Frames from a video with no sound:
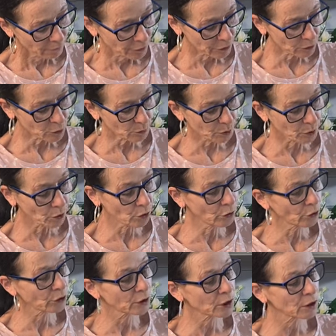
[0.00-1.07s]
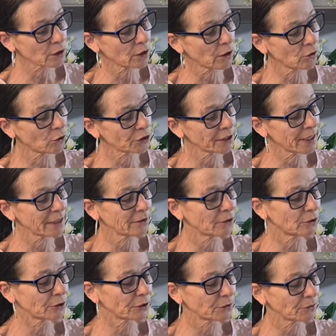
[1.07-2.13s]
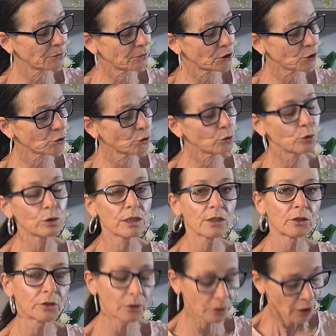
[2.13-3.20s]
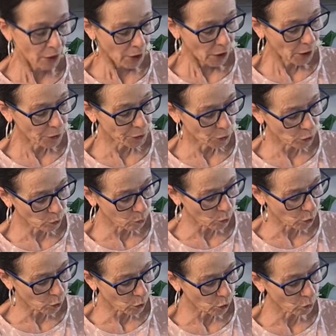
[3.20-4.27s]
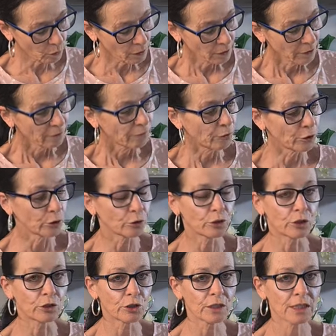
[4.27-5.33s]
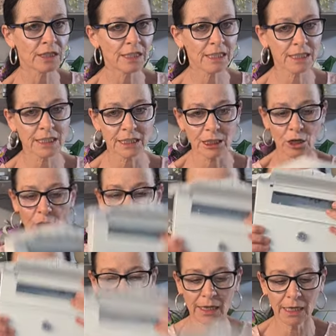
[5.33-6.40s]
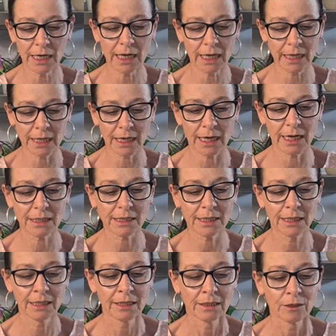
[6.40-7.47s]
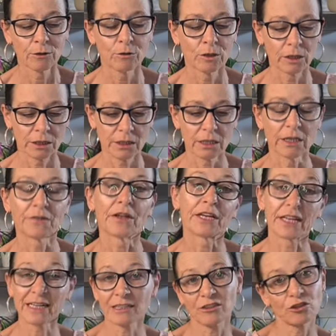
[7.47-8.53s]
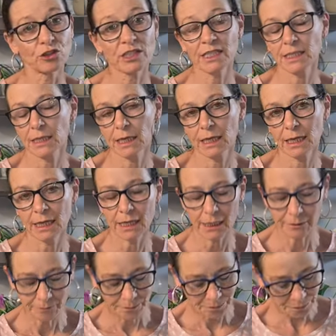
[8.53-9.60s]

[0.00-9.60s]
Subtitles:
for you to put hooks or screws or on your wall for you to just sit it on like that, and then it'll just stay there.